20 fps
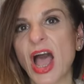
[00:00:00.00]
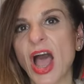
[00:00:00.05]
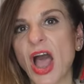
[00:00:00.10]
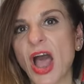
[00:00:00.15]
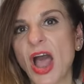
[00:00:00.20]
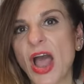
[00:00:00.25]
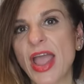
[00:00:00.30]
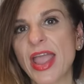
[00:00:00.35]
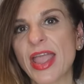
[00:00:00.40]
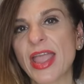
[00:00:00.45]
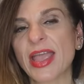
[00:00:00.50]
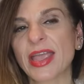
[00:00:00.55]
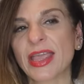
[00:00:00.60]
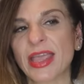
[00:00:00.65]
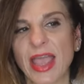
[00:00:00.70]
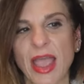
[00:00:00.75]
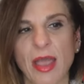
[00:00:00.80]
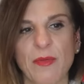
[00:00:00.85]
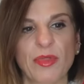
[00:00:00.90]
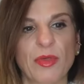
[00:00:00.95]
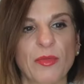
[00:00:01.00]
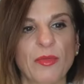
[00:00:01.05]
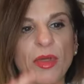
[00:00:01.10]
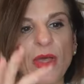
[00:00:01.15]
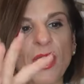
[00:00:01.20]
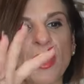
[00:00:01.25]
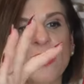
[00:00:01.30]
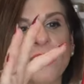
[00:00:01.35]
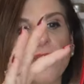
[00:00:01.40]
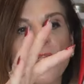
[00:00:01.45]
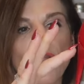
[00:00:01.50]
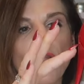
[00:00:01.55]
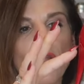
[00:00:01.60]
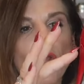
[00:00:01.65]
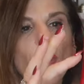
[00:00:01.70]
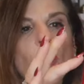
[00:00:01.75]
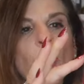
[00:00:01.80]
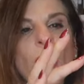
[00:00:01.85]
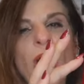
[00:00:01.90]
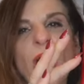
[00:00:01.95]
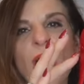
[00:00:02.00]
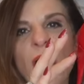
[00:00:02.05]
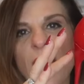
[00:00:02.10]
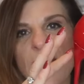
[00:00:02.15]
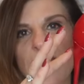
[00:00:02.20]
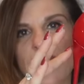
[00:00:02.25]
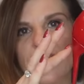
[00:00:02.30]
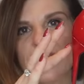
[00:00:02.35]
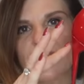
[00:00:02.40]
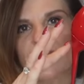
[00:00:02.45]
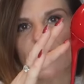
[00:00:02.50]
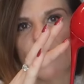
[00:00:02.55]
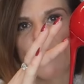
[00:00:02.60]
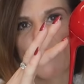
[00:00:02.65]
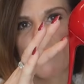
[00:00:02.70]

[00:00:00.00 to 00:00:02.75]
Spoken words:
I kept them. The lower height